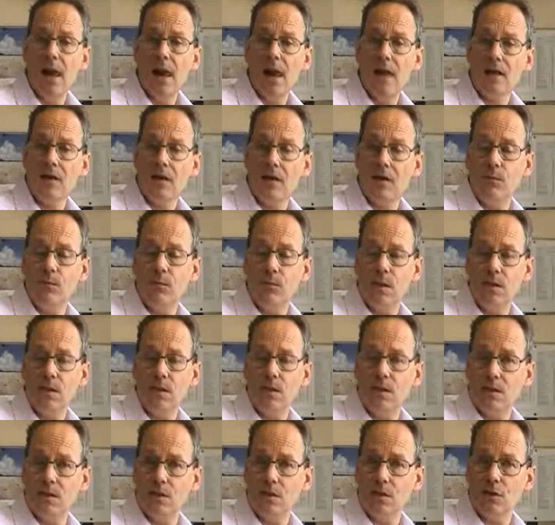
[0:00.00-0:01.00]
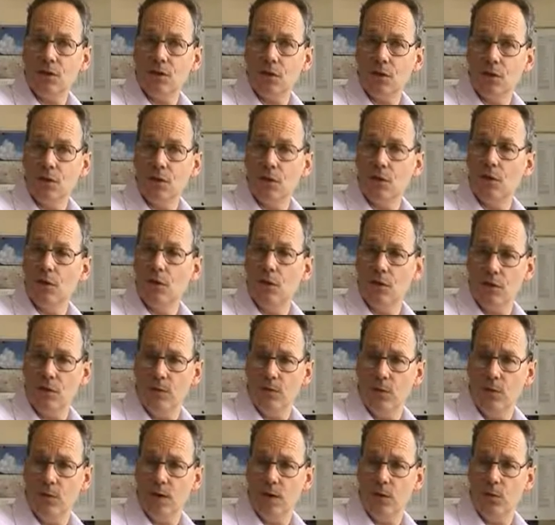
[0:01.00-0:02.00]
And I've been in touch with a lot
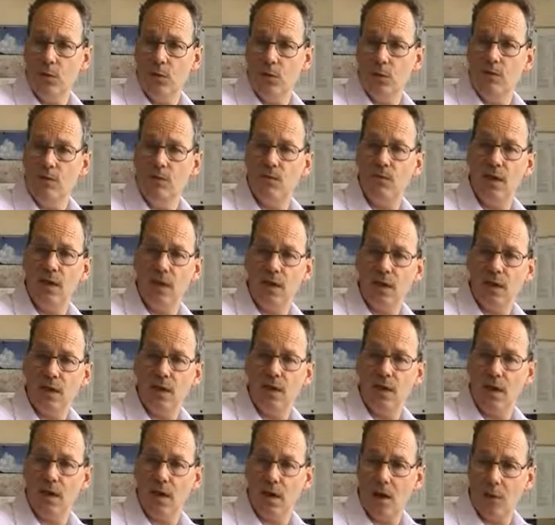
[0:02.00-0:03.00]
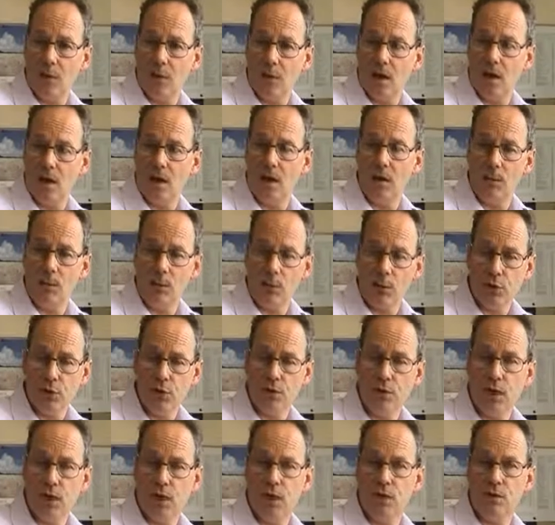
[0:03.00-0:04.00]
of people via the OER
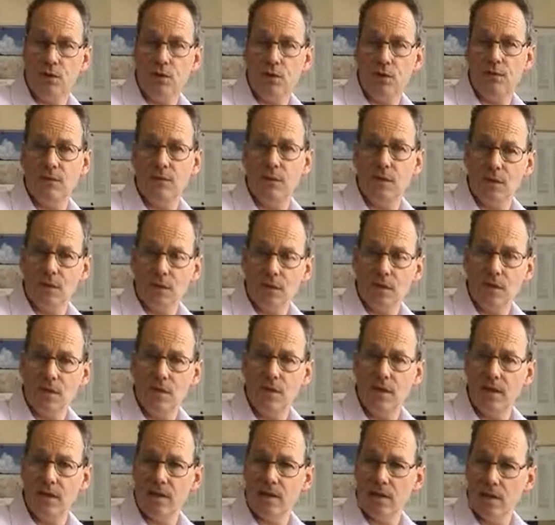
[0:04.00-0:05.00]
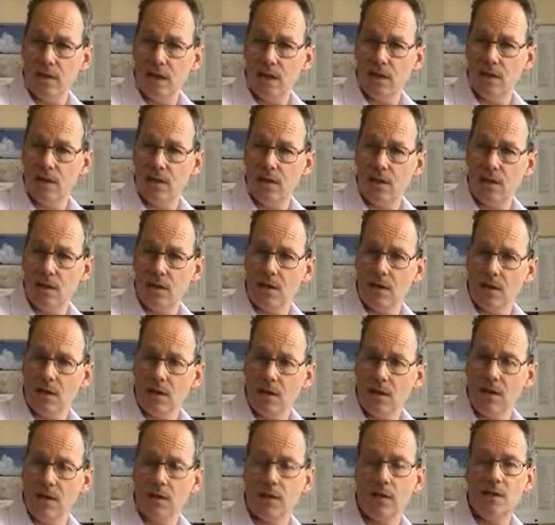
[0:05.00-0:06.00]
project who have got slide sets and
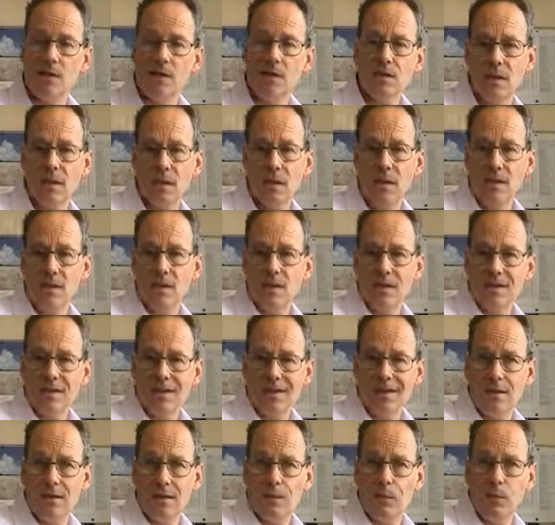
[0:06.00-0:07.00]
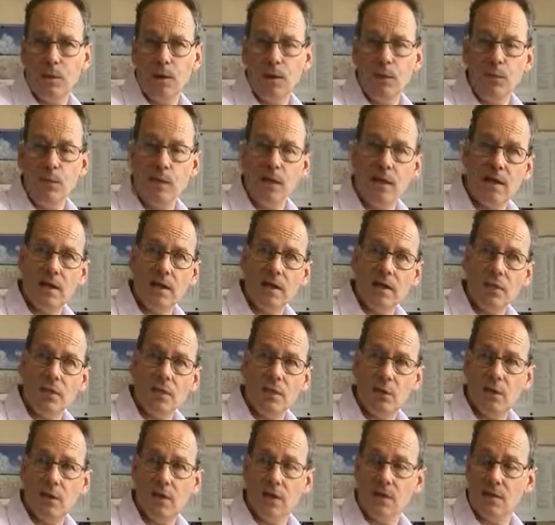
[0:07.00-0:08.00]
things like this, so that we're planning to
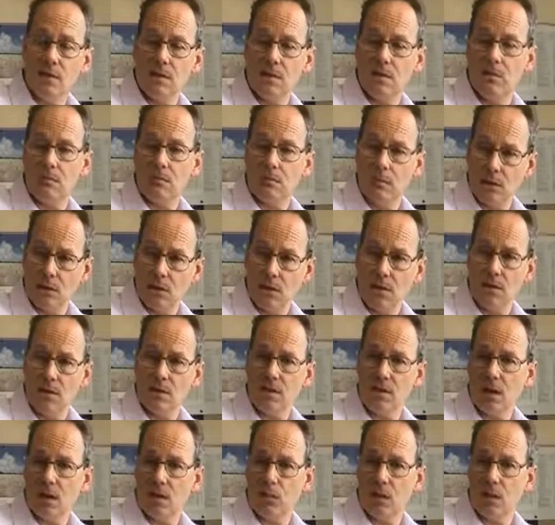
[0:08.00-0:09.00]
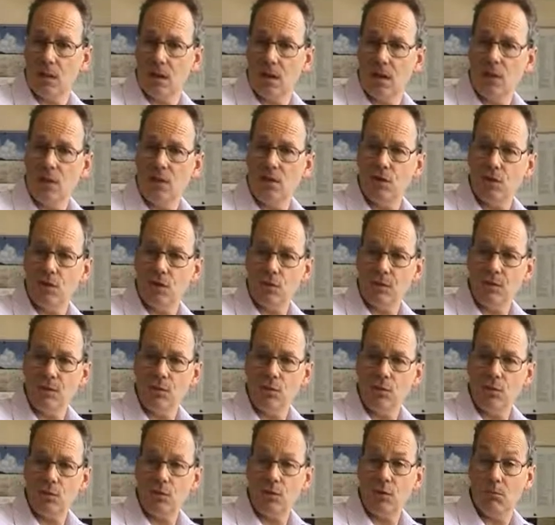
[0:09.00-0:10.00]
put in some grant applications
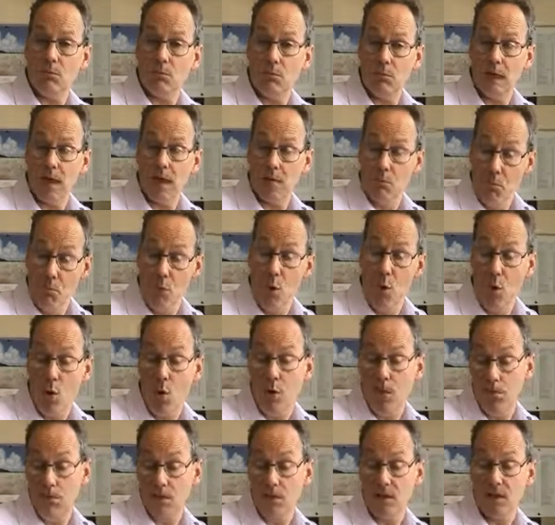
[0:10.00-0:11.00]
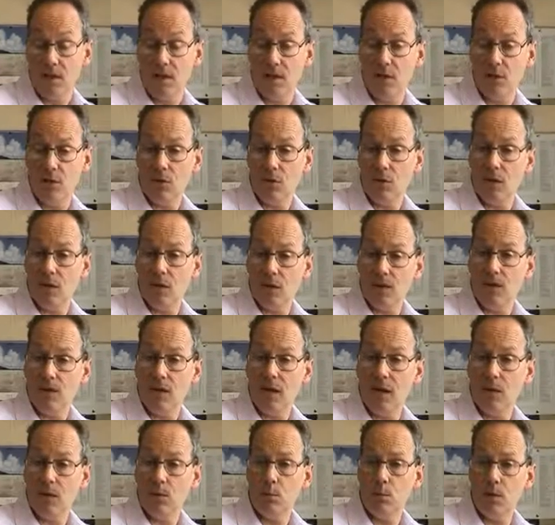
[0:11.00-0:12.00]
and make more material
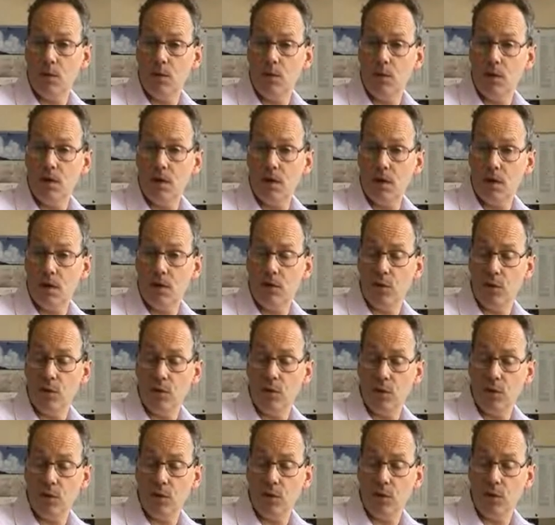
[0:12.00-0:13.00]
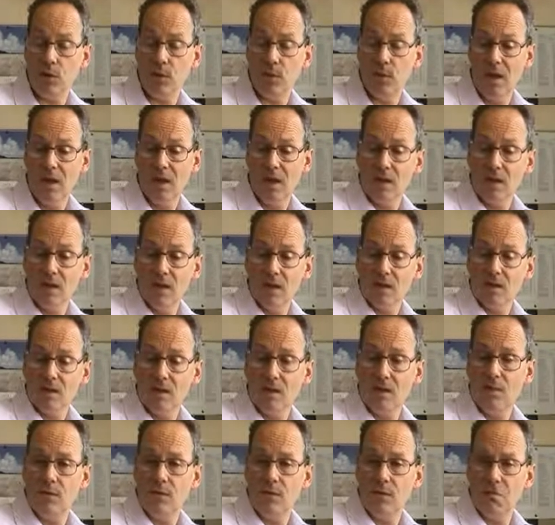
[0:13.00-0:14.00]
available for other people.
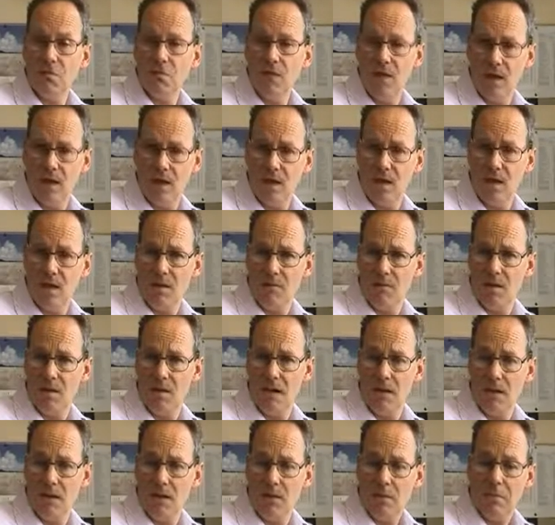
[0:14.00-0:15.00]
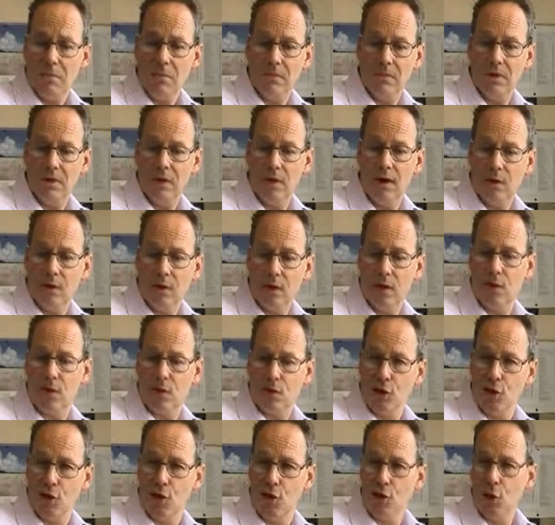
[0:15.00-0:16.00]
So for me, I think
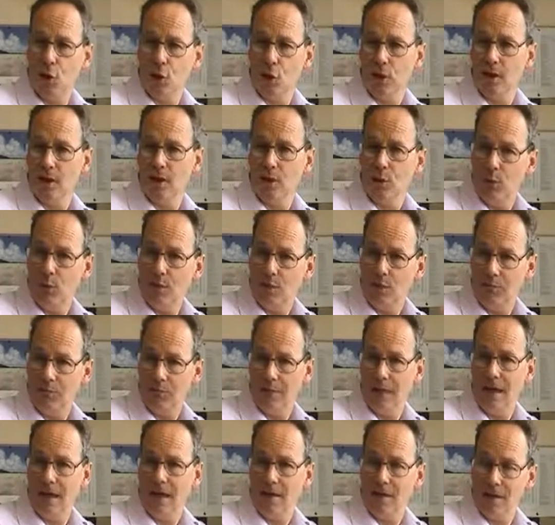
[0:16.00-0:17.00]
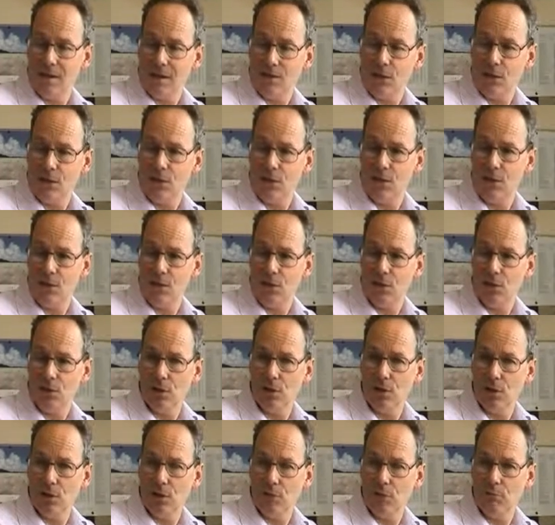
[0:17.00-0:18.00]
it's a good thing that we've let this material
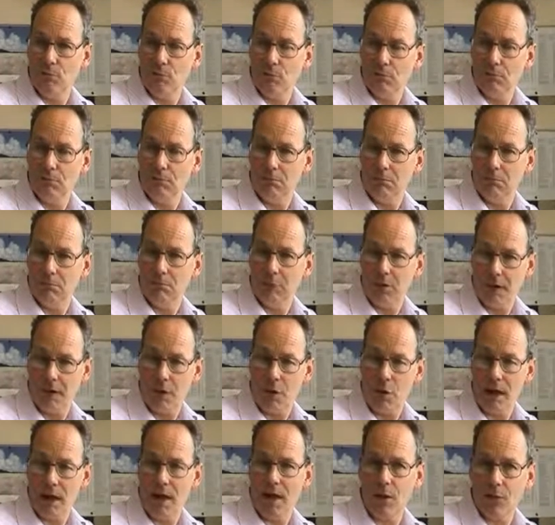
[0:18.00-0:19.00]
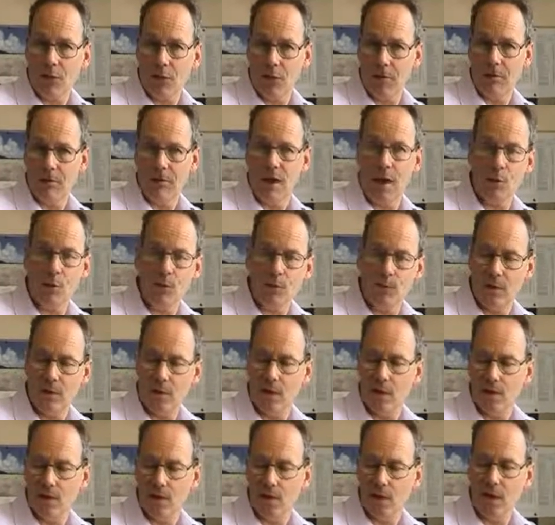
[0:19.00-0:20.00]
go out and
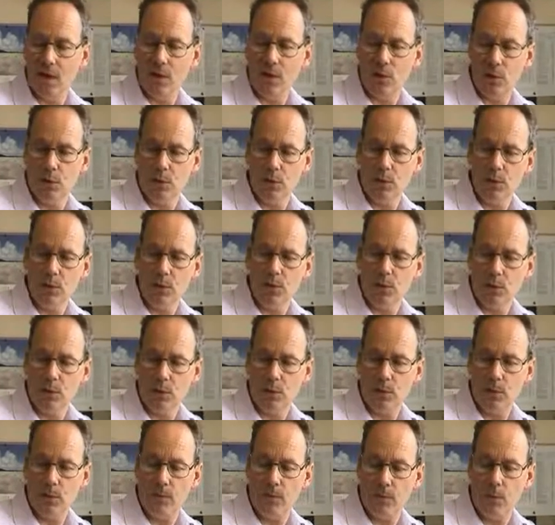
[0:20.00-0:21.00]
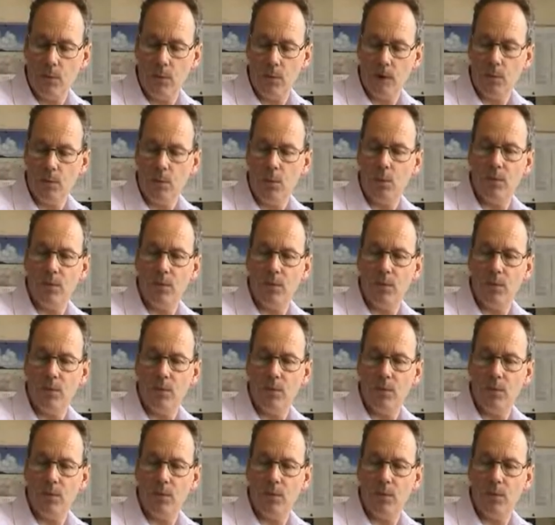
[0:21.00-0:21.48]
hopefully is available and useful for people,